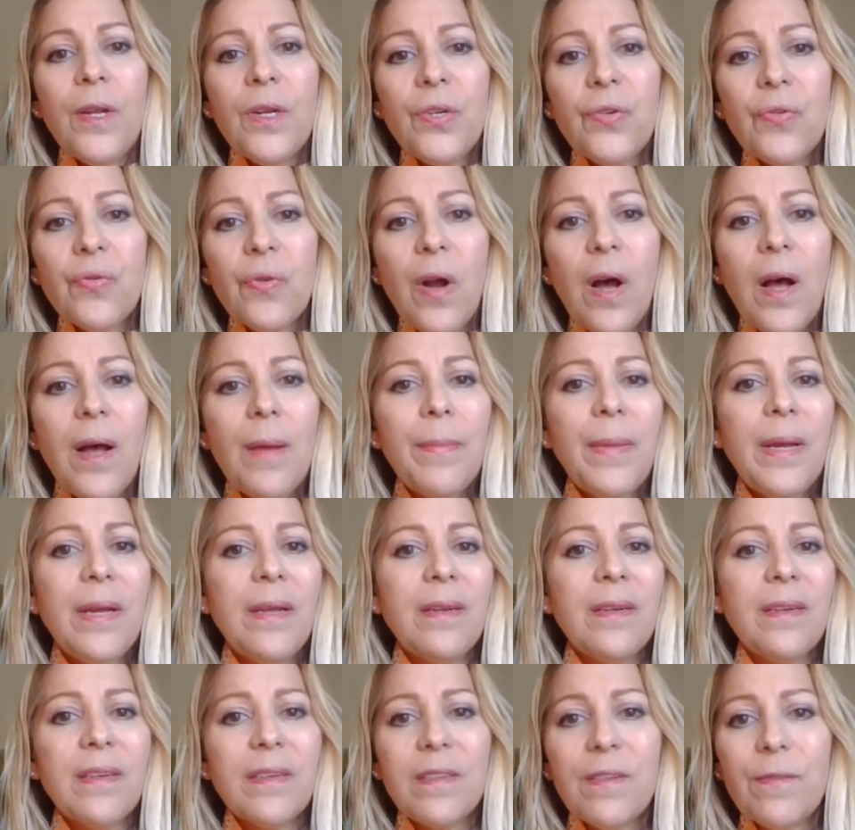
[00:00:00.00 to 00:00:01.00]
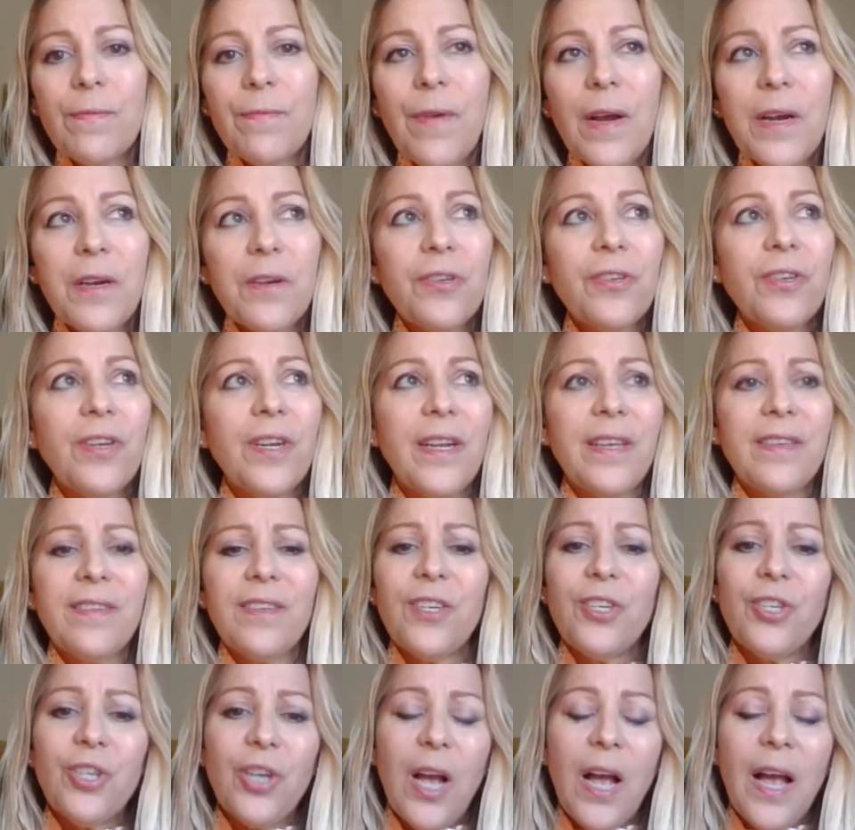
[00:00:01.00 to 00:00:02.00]
trauma and dysfunction as
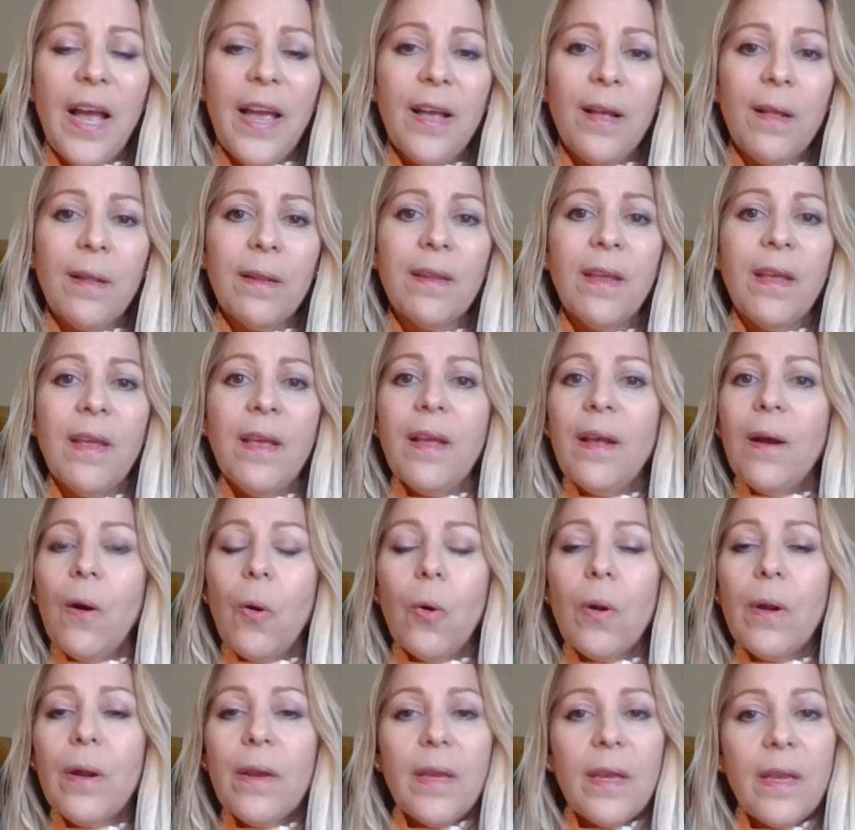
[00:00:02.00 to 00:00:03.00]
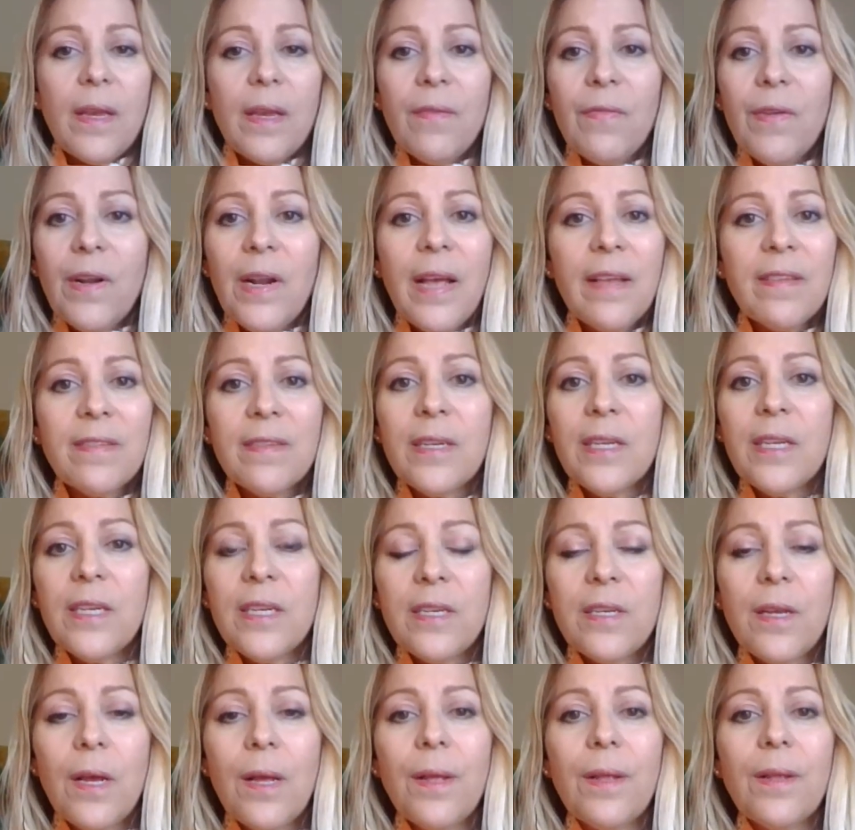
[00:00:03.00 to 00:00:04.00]
a child, or even as an
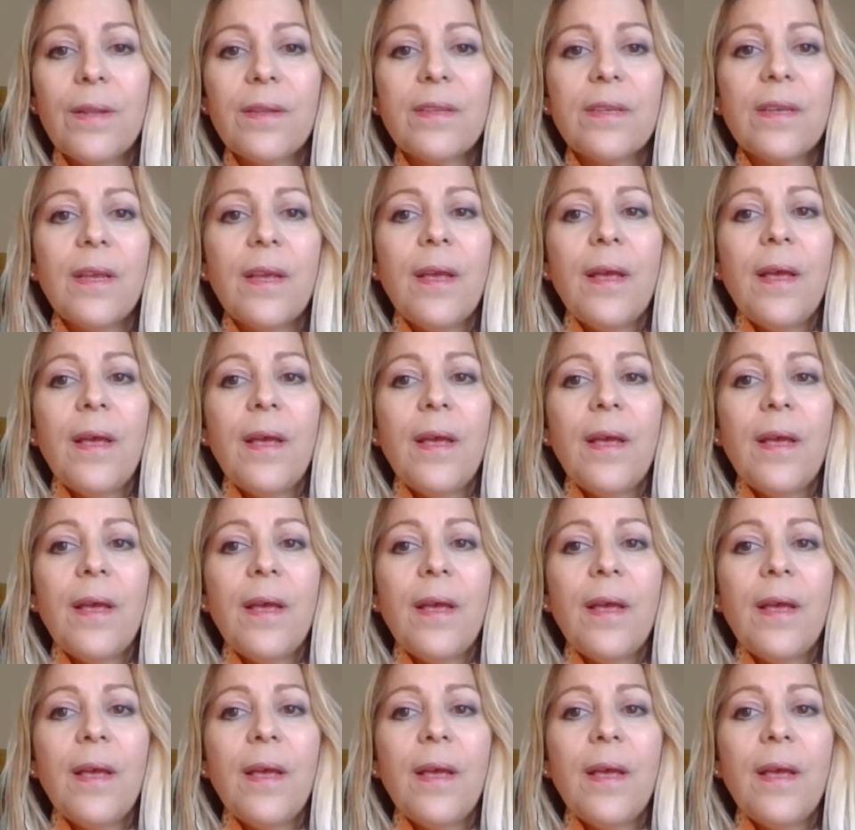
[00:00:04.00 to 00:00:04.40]
adult,